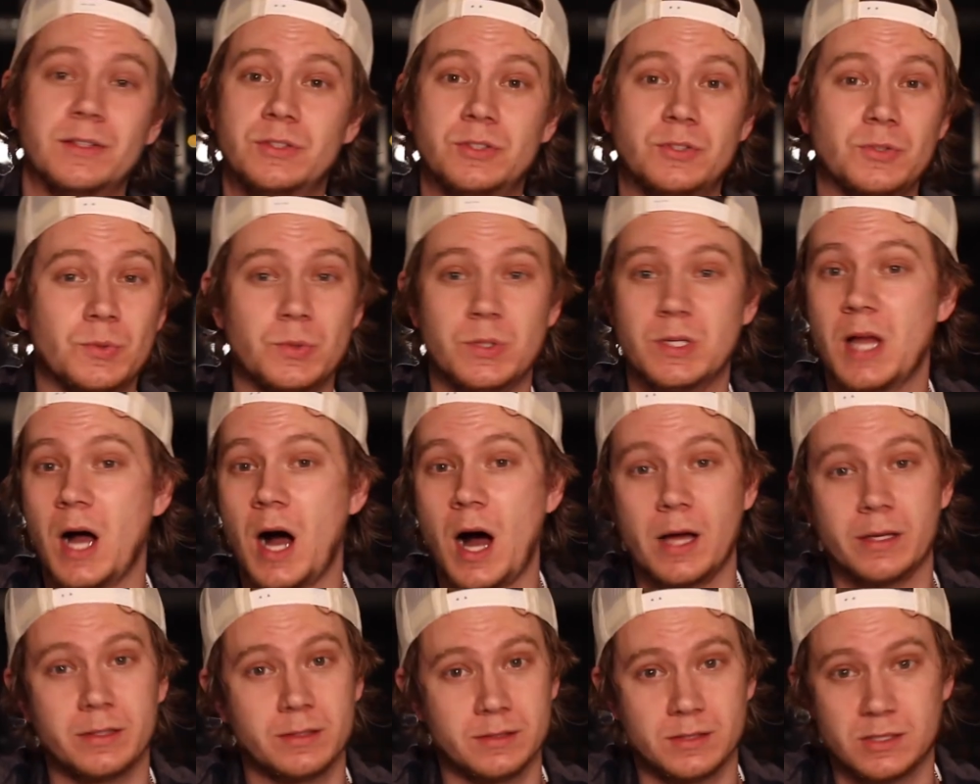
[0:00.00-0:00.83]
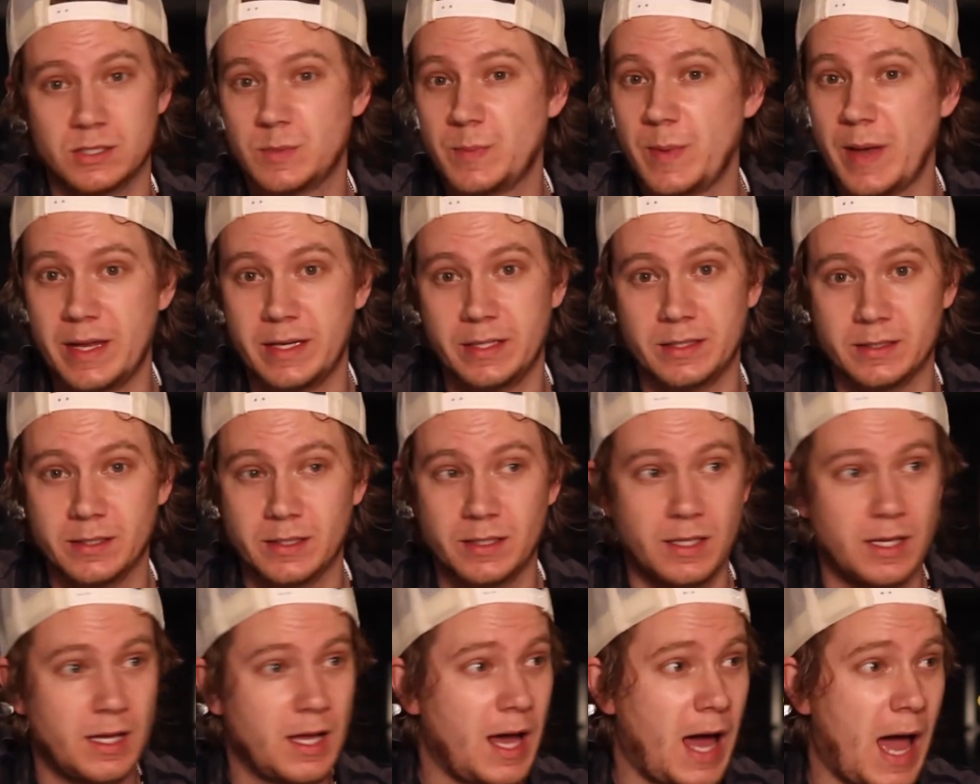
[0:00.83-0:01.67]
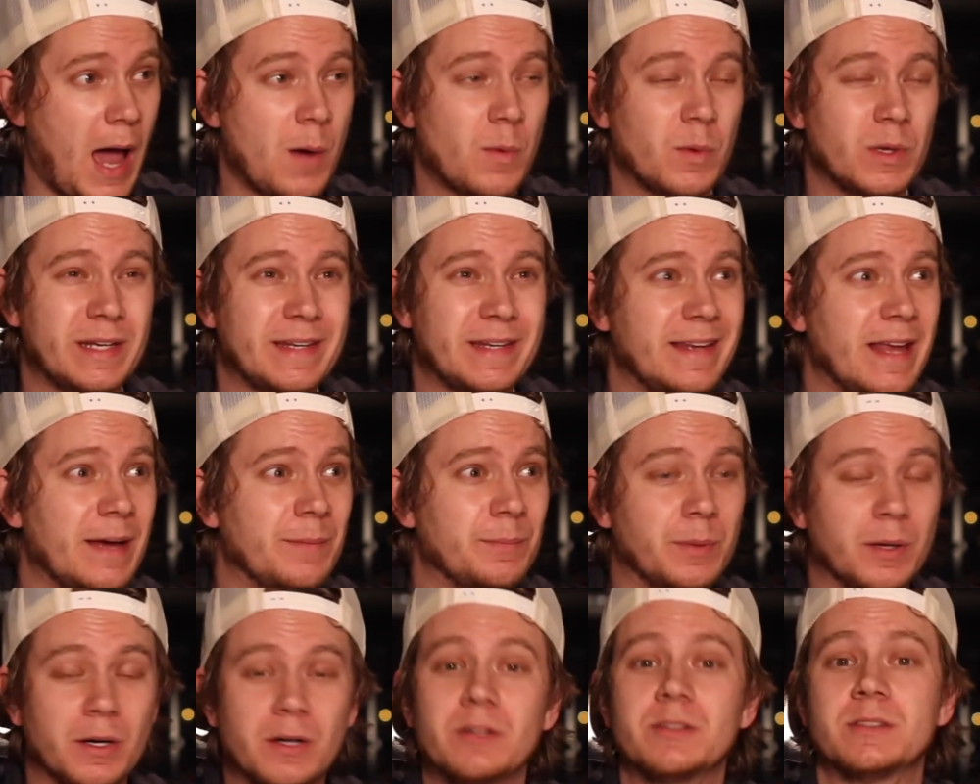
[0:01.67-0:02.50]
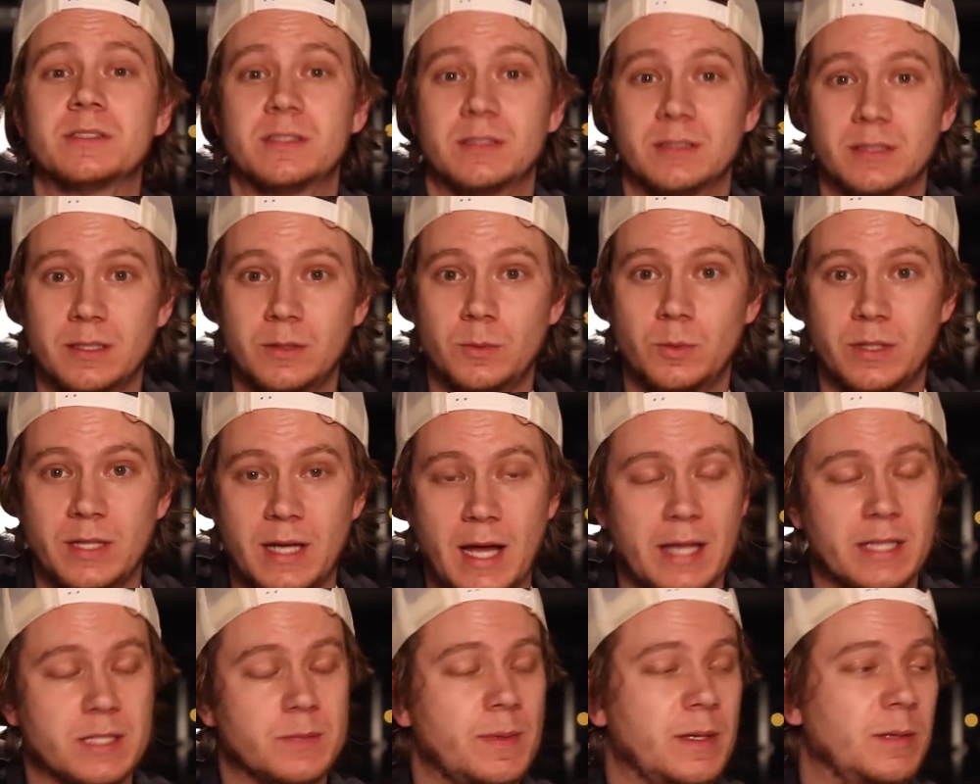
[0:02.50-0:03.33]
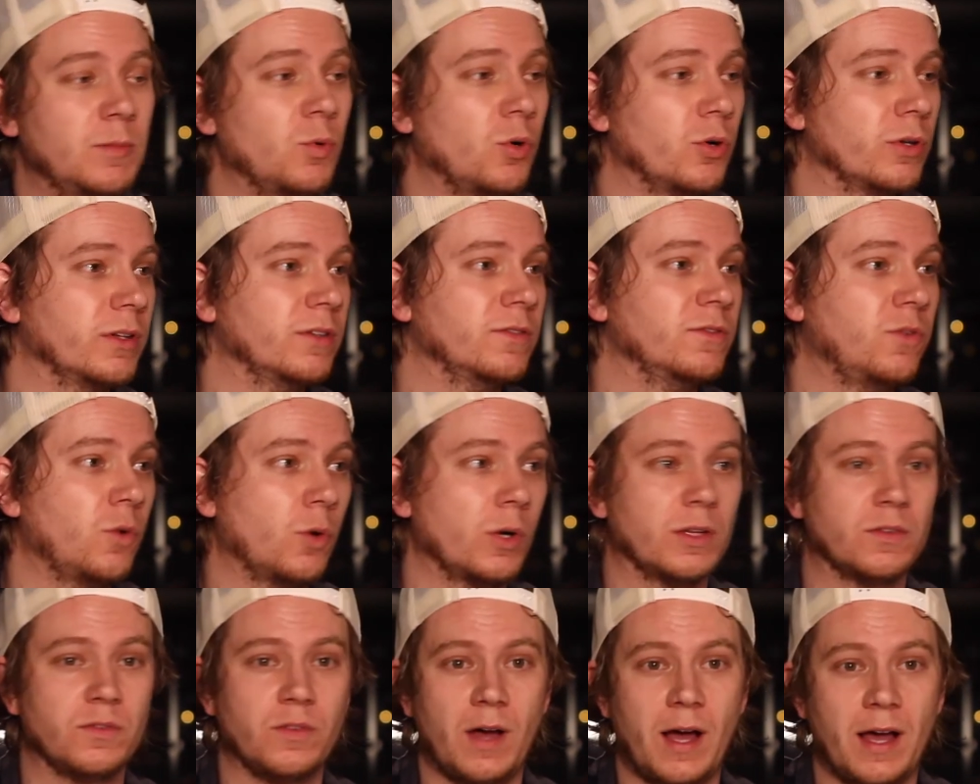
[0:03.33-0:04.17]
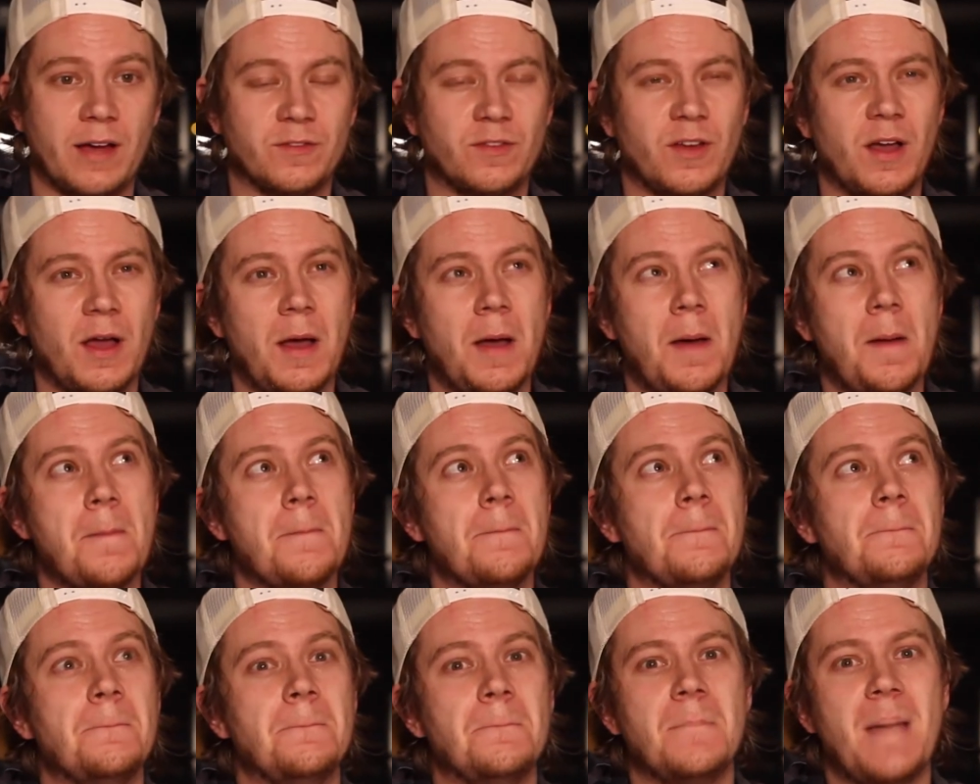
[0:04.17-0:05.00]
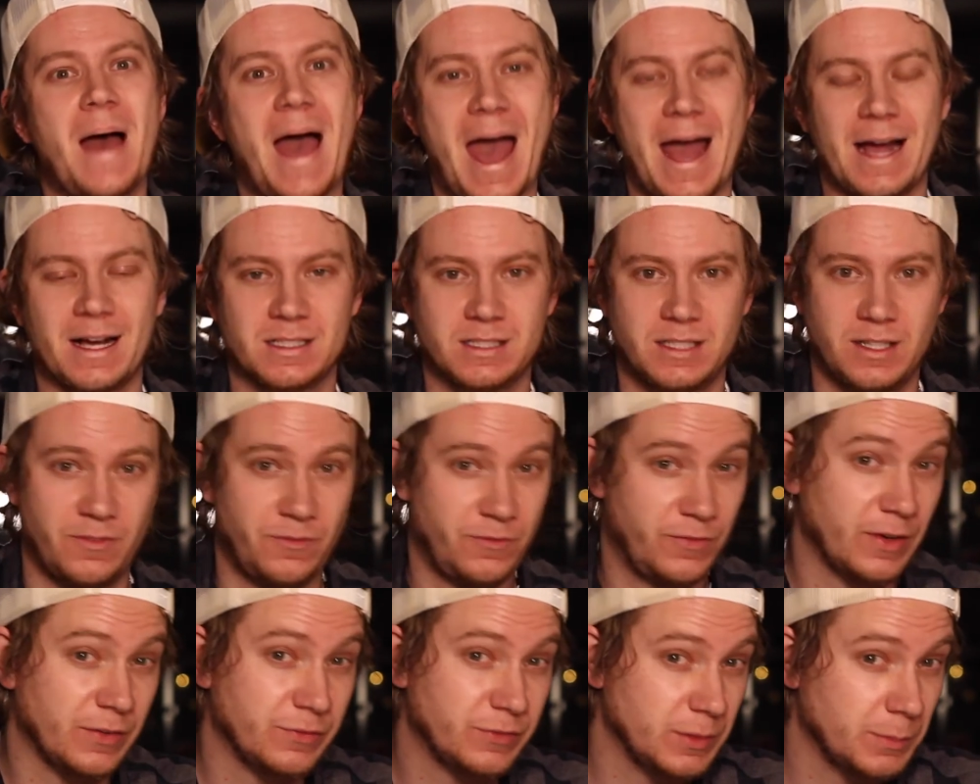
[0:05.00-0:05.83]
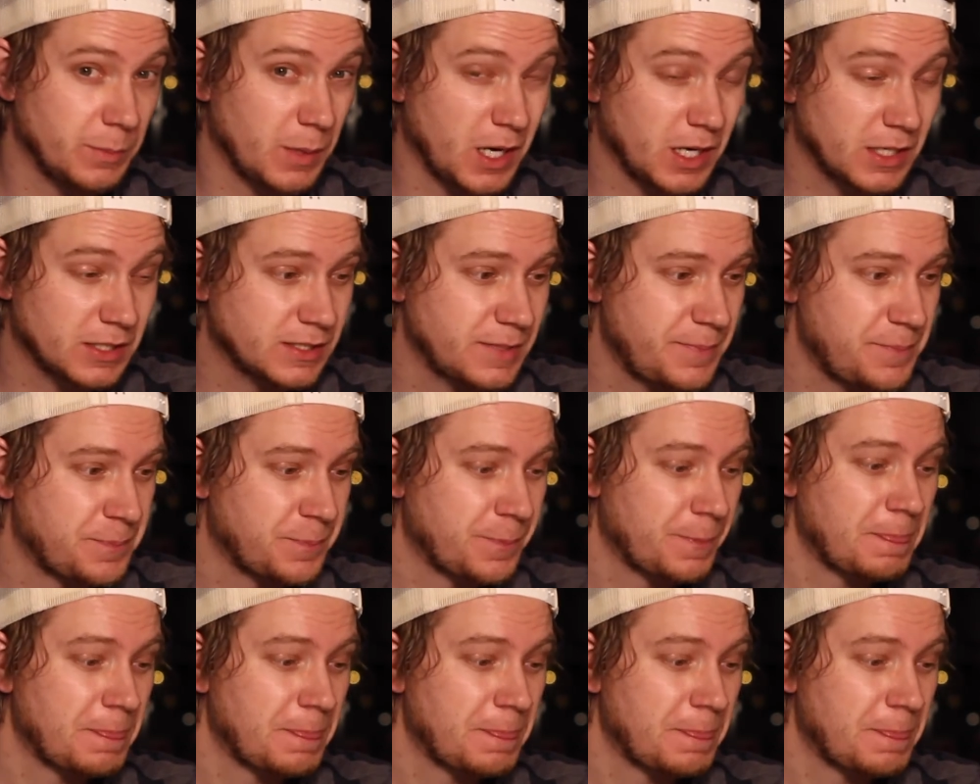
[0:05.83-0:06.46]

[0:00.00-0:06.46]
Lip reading: Do not spend. I personally would not spend more than $45, max $50.